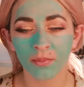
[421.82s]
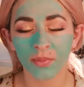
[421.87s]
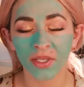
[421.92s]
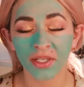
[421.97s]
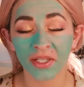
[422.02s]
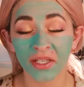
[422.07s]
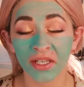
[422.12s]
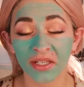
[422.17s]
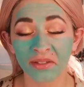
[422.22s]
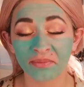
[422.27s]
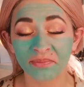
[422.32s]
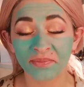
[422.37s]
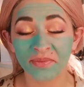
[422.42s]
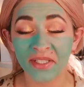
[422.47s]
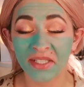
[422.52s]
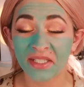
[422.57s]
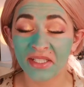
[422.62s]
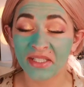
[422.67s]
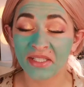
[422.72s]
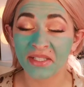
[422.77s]
but yeah,
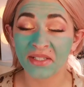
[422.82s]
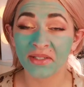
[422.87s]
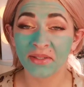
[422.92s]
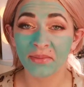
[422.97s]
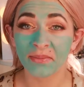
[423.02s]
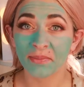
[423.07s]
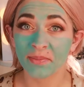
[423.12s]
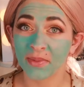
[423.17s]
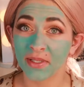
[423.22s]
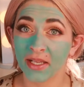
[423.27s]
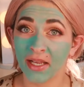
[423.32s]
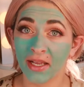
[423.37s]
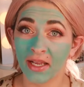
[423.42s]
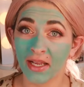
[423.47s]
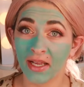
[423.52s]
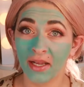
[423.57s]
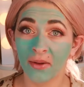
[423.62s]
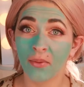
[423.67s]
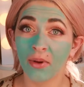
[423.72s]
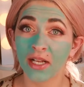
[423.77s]

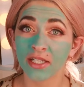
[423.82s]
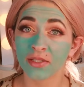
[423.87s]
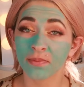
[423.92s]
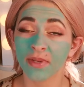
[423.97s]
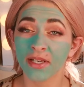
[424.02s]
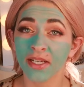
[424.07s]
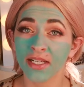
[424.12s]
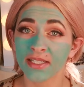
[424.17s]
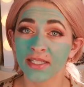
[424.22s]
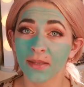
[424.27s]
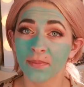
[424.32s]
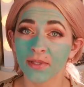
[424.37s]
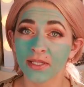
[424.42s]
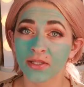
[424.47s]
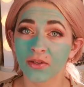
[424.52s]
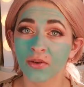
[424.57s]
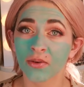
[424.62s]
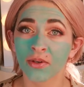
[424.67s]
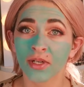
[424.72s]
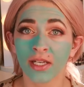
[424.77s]
I watched Monday's
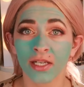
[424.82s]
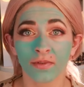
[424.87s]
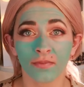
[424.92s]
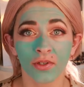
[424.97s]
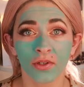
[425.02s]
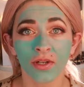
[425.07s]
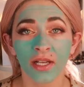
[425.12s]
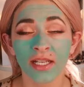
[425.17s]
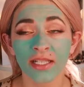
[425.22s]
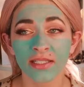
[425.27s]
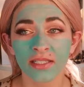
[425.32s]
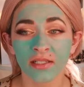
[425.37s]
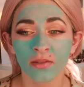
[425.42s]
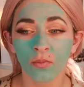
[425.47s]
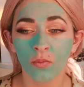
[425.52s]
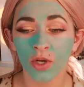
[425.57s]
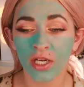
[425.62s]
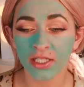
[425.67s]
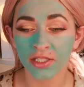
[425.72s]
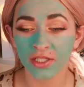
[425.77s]
episode and if you guys
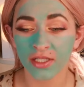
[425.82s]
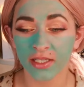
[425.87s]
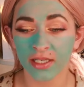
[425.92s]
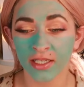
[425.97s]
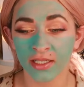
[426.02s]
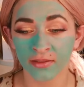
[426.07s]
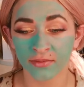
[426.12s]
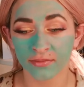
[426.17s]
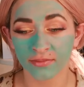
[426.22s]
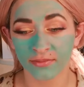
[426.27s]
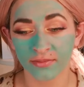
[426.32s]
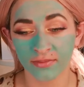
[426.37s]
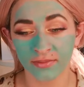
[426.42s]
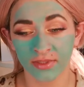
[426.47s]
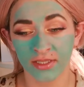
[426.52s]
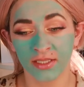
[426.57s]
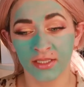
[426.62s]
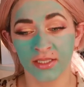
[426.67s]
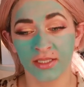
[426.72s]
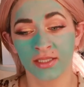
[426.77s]
didn't watch that,
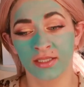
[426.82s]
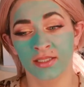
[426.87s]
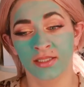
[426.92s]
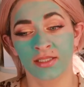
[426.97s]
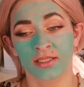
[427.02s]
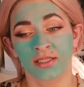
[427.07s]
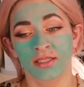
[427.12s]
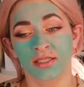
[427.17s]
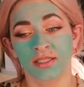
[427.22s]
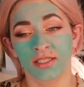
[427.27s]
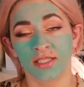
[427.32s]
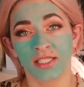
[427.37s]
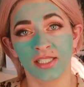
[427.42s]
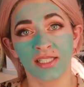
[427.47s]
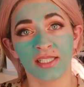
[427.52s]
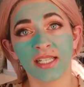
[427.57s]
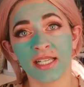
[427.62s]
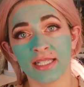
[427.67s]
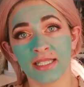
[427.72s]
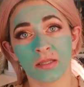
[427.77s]

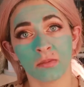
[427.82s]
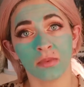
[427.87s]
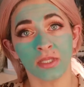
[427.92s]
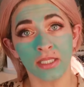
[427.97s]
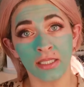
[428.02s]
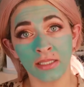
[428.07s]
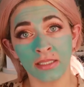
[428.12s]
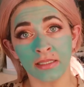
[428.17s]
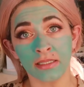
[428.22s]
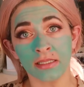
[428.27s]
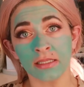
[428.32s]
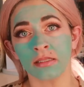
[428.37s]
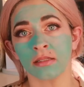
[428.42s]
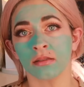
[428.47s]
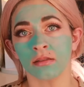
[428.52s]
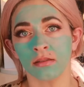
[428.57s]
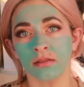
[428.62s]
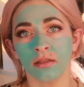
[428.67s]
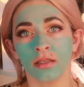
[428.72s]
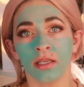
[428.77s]
she's got some duds.
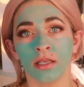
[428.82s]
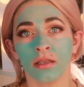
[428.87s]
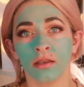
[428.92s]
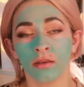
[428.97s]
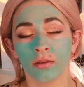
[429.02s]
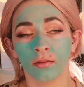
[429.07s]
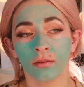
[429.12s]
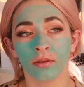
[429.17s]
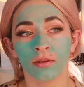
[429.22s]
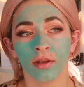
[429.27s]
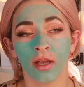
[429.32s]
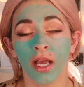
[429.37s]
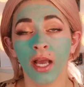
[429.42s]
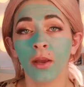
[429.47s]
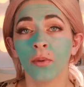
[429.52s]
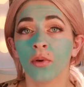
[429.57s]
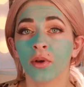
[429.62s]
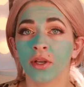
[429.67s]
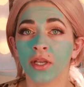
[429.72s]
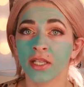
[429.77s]
Like,
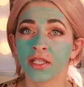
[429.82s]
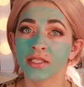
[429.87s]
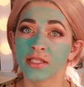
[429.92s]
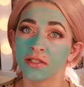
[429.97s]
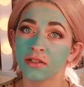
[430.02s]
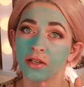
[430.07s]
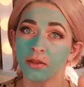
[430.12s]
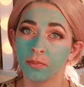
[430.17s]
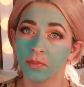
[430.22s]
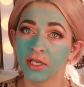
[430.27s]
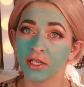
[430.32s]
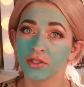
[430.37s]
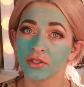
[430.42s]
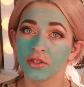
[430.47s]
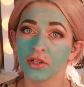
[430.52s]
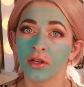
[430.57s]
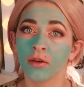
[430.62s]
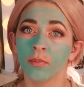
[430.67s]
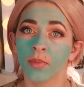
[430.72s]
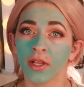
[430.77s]
I will insert a
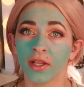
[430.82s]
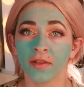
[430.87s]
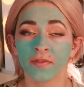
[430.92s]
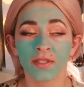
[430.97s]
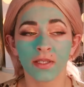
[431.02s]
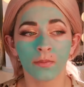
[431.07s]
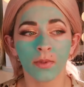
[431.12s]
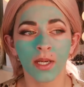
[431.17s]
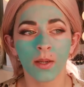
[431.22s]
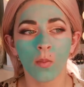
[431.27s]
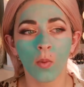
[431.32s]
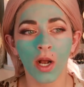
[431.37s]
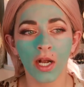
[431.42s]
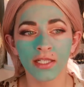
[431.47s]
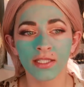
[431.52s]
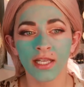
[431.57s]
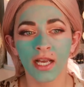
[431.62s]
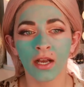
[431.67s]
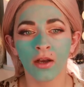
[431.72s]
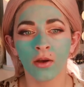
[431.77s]
picture, but if someone had
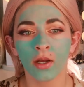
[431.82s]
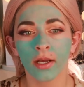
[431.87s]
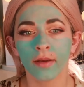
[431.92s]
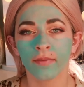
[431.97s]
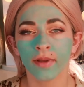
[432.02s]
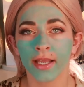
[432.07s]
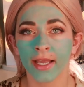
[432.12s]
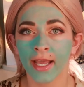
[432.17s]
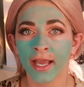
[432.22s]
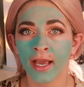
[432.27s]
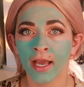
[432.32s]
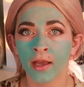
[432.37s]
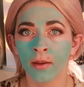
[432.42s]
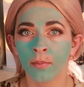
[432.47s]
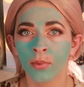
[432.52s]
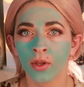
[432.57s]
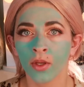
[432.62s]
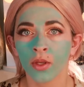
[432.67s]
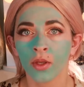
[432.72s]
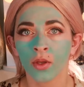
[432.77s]
walked out of a
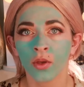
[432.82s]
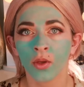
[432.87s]
cab